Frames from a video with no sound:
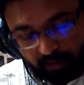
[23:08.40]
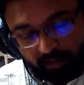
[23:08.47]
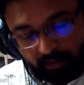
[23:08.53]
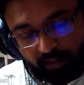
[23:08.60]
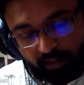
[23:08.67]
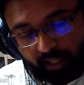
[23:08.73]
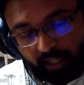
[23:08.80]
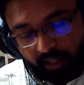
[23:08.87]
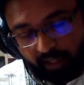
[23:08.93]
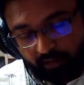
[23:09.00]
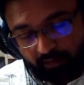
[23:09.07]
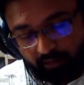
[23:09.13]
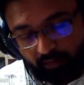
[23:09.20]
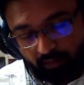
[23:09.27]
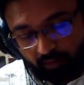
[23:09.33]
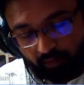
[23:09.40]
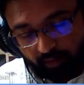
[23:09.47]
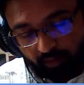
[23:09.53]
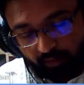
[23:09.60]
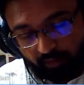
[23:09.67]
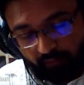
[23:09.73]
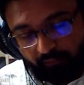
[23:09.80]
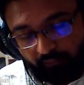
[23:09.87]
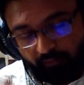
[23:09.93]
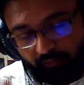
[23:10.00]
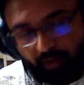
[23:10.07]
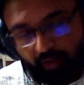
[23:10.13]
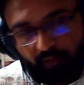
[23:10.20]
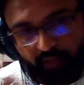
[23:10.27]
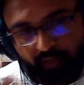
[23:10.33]
Then, if for a
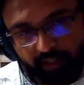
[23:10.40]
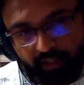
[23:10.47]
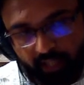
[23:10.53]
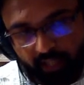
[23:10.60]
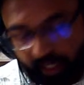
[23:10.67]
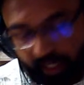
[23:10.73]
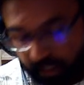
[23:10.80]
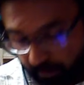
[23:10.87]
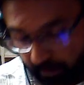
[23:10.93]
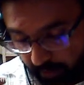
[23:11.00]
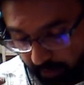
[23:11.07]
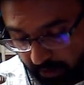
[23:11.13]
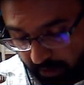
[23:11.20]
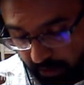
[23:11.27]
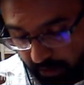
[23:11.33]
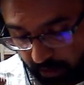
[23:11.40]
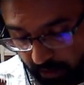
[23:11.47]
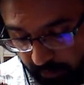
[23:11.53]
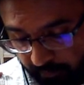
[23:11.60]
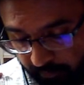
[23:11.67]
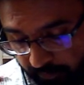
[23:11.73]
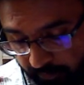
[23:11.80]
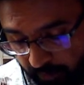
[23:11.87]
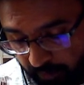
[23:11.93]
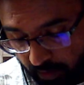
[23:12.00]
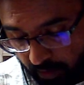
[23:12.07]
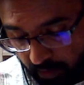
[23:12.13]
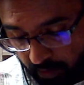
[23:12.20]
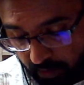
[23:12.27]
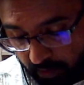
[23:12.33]
further higher temperature,
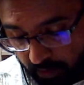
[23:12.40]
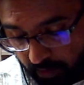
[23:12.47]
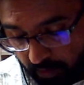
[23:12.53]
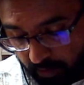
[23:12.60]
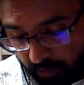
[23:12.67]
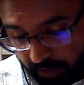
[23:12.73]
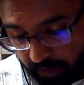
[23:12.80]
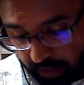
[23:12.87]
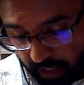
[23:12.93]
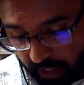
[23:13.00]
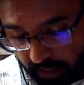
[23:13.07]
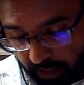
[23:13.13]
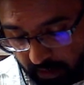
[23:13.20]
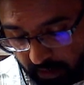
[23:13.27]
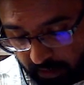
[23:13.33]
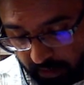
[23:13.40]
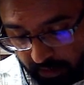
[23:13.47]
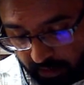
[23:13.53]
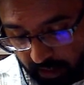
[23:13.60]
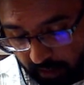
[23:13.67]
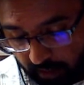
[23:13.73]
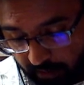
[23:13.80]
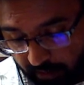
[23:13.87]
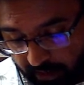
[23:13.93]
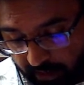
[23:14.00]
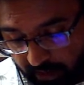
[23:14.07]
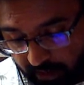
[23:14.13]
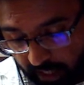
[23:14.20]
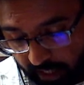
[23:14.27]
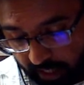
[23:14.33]
you see that the temperature
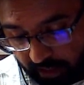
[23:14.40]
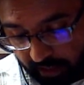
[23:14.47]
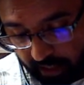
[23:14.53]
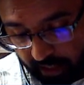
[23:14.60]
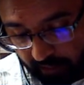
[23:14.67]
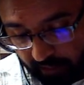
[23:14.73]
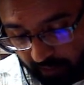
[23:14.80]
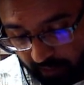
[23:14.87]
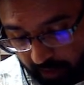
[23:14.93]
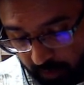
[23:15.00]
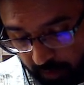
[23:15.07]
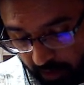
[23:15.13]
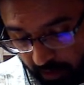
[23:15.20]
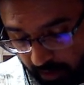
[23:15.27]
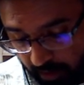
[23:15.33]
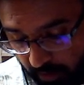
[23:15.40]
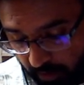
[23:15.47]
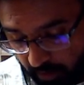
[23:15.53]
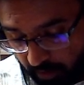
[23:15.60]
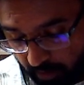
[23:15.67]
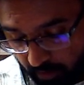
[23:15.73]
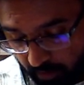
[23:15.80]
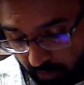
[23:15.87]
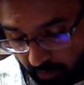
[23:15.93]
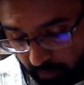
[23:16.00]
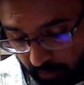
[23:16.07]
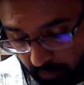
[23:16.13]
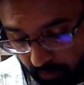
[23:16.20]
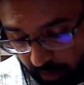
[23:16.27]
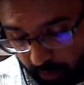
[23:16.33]
higher than the flash point,
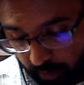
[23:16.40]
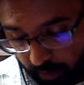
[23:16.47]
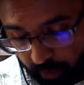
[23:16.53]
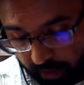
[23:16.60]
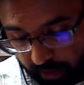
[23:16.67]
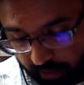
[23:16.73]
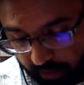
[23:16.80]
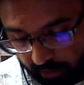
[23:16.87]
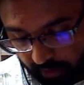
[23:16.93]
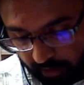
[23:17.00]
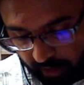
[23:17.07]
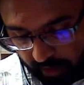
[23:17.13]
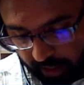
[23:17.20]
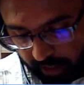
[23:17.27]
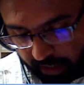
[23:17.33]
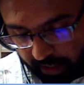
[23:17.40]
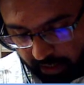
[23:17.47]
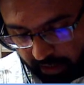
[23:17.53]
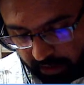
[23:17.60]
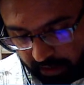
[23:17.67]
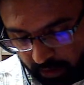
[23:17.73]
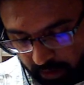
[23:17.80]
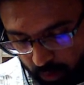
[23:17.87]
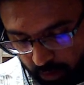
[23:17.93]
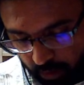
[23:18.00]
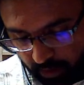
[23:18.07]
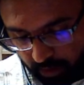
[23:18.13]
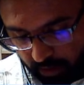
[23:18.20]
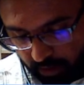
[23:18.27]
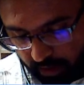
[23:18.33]
when you give a ignition source
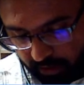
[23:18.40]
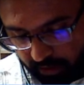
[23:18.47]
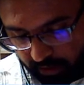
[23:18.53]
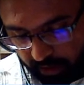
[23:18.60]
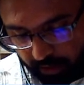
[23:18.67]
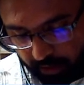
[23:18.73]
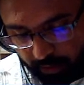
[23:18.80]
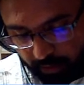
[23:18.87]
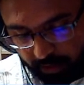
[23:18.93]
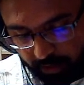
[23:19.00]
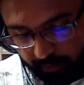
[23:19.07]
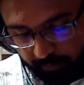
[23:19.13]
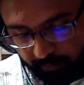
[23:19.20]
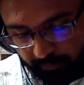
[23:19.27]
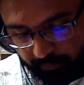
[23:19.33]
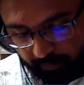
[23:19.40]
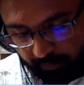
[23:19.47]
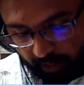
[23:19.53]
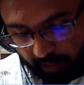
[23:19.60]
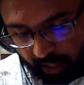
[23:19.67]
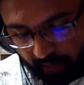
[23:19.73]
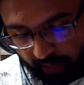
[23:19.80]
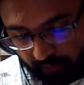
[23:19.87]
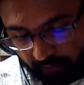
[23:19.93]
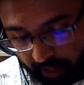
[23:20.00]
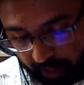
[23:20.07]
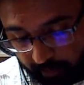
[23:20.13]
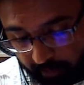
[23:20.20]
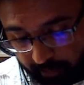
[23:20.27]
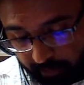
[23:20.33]
is introduced, a flame
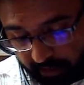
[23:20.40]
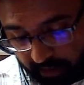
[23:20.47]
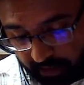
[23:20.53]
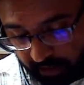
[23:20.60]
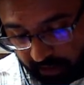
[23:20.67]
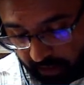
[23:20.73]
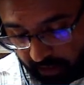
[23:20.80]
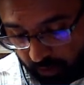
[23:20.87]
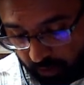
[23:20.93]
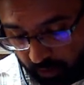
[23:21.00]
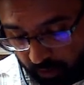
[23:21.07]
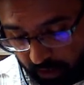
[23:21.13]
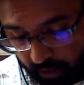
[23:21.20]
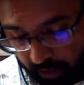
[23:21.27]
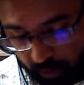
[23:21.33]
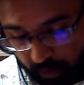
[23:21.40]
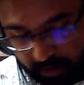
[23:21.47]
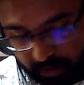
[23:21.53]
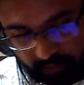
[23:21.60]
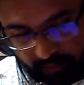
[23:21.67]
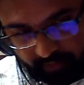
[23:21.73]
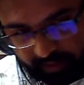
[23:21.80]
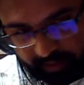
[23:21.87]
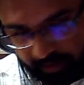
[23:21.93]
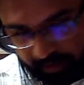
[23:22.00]
sustains over the liquid surface,